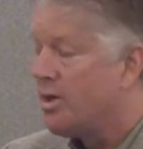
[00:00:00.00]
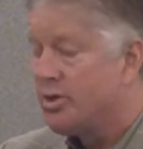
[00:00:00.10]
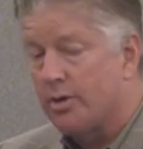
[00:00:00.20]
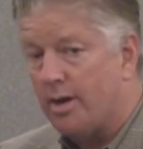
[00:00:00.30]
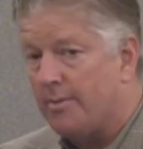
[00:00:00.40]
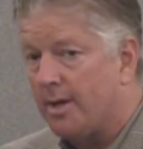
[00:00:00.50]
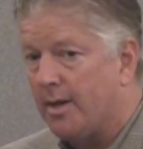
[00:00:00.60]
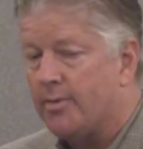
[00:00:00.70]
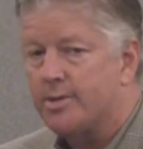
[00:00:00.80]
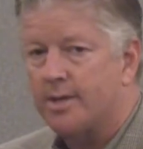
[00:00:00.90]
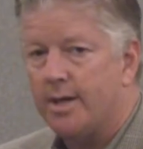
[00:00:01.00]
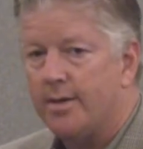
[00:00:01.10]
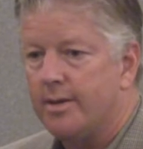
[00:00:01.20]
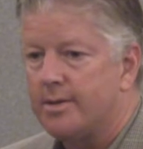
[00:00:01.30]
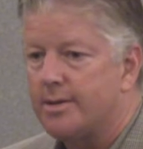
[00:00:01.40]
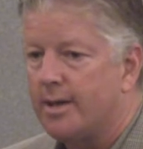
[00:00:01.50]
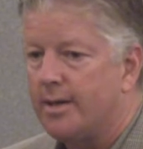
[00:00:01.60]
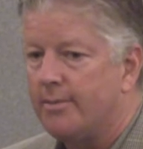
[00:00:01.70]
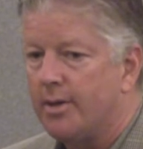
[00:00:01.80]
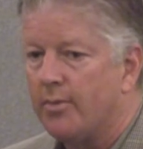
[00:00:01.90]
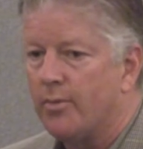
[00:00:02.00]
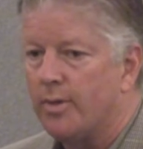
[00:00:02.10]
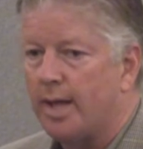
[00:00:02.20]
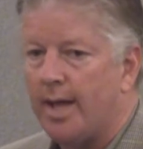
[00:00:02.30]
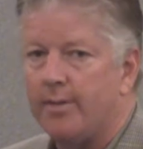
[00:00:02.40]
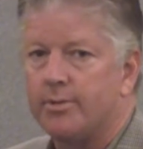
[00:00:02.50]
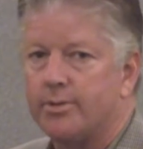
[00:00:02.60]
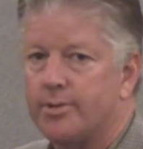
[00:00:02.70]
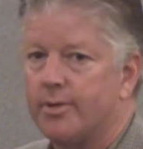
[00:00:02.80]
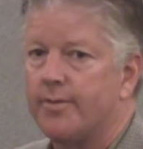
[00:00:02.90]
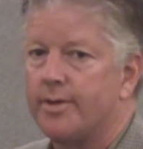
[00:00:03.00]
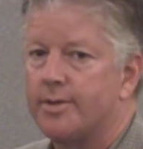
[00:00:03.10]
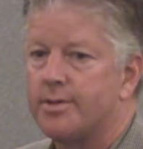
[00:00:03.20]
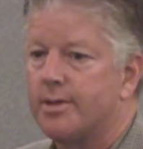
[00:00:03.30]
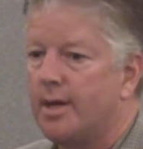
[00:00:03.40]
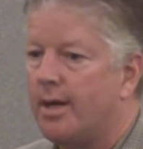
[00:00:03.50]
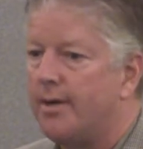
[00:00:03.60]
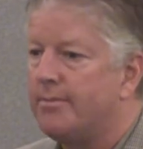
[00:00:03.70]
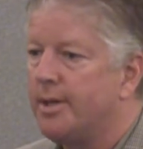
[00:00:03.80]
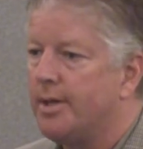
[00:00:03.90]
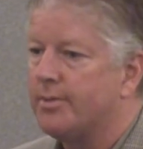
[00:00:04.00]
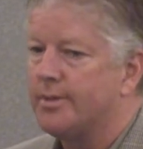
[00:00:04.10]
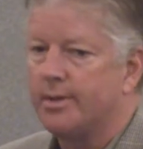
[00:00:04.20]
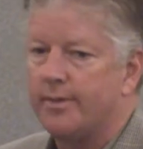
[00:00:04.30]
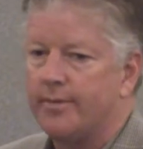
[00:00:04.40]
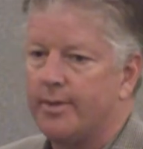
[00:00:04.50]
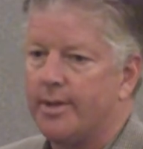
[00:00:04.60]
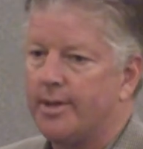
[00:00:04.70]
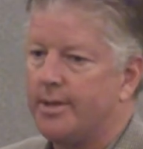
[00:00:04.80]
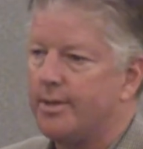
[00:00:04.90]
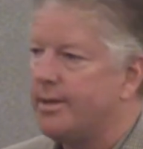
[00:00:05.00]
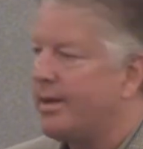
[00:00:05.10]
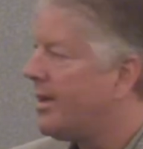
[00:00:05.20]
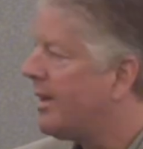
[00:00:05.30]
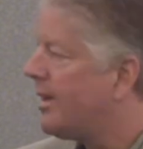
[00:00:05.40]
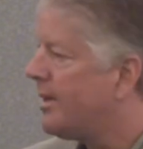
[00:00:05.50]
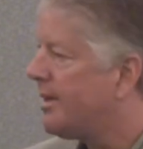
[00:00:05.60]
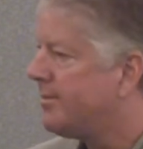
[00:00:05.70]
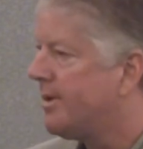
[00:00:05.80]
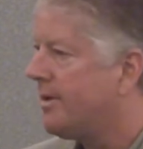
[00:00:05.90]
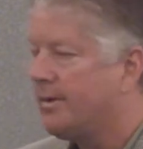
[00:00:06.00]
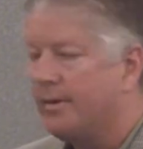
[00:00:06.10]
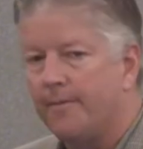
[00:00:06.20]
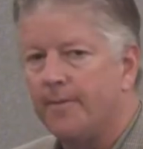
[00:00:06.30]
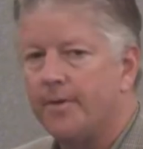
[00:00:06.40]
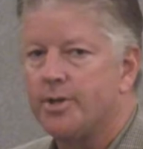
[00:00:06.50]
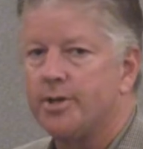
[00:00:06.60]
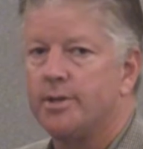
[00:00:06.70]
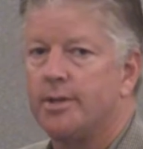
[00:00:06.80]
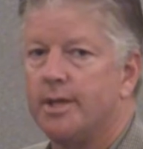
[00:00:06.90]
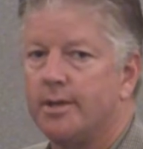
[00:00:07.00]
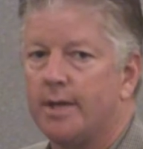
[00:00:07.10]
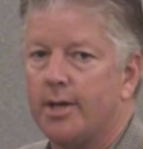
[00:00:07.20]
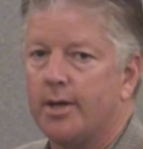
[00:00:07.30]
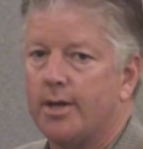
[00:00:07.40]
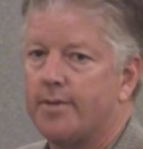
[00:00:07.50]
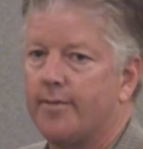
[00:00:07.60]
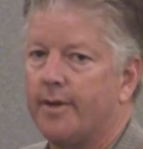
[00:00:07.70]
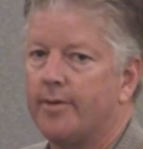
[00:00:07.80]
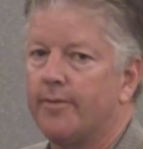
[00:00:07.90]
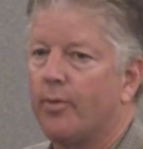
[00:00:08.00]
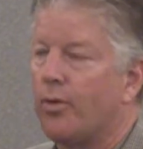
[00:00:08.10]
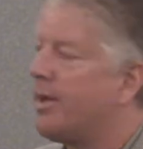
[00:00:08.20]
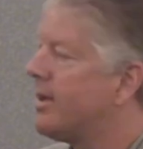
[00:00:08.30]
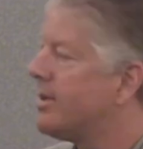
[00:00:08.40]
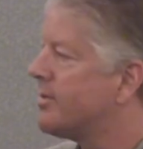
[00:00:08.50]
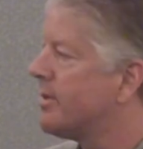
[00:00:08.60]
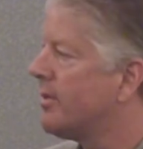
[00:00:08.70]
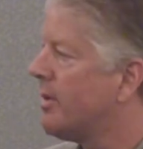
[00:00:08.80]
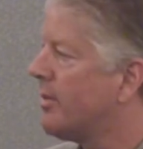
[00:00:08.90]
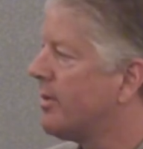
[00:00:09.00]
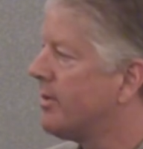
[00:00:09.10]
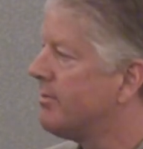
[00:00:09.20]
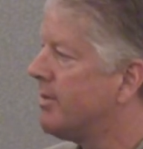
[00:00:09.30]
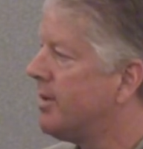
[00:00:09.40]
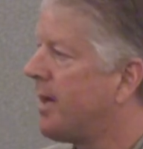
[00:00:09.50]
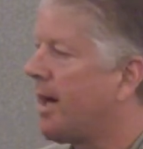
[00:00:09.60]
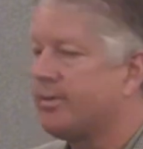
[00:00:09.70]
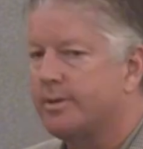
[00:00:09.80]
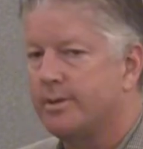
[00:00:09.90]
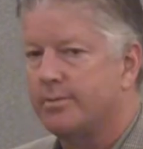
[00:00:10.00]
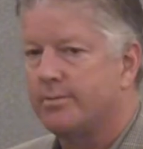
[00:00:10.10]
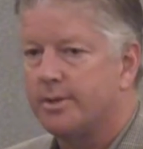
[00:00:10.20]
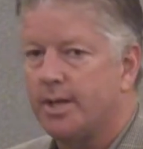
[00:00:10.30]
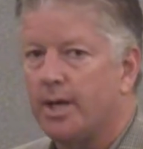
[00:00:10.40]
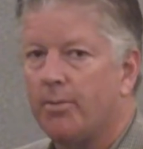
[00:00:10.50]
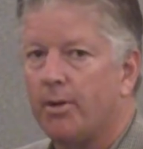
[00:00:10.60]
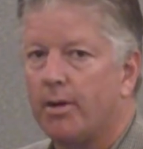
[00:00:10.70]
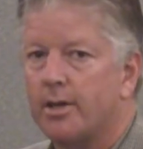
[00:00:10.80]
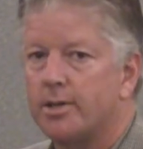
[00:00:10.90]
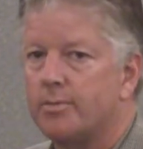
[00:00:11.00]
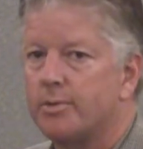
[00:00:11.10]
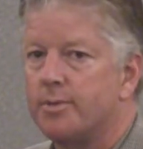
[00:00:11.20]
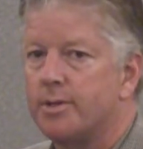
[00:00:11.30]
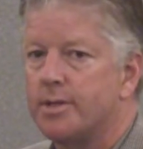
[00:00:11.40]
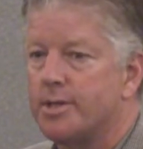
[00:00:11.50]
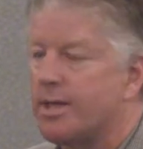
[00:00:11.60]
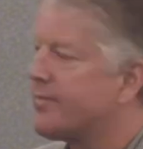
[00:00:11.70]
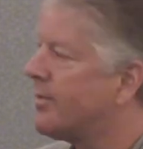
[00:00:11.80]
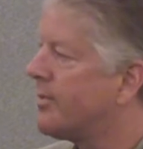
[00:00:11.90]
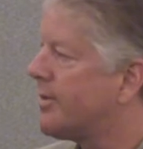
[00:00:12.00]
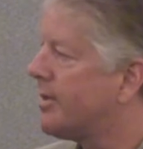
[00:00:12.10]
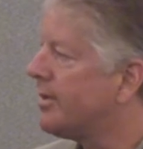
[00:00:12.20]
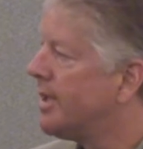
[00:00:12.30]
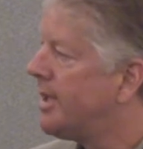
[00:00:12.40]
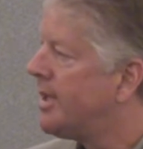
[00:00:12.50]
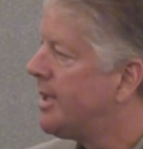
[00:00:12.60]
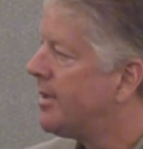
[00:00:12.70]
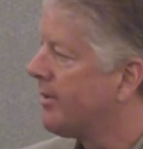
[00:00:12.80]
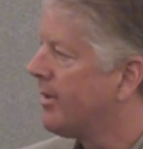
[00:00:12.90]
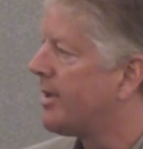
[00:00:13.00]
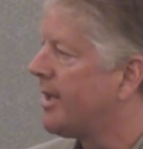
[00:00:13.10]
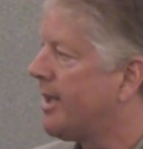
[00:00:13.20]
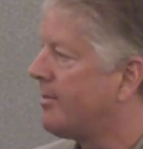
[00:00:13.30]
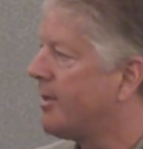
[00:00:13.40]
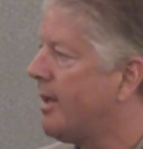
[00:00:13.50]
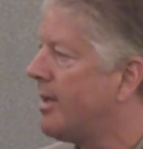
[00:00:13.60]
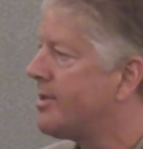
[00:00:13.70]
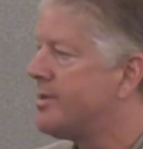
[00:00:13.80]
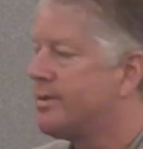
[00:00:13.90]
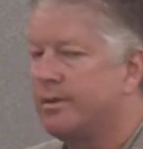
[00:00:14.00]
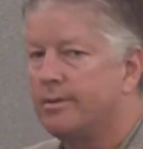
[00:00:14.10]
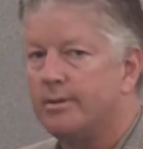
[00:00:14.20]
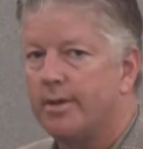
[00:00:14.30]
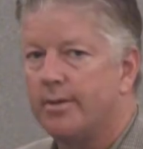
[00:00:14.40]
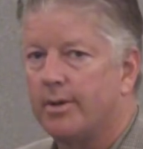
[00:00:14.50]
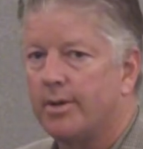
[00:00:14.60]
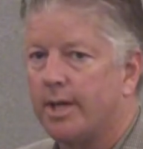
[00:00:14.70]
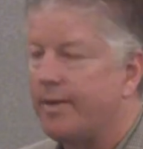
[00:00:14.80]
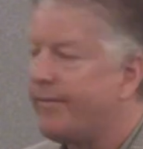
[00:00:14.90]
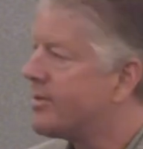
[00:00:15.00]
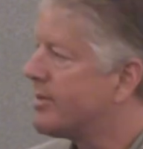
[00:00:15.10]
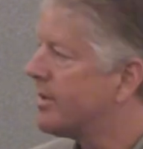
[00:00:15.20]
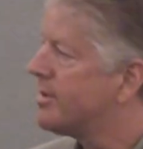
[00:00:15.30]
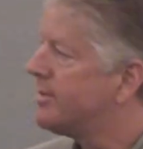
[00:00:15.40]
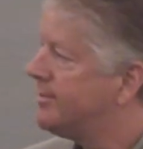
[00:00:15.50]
Sure. I mean, I would say that reliable service, delivered in a efficient and cost-effective format is really what we're about to help our customers be successful with their online applications and their online infrastructure.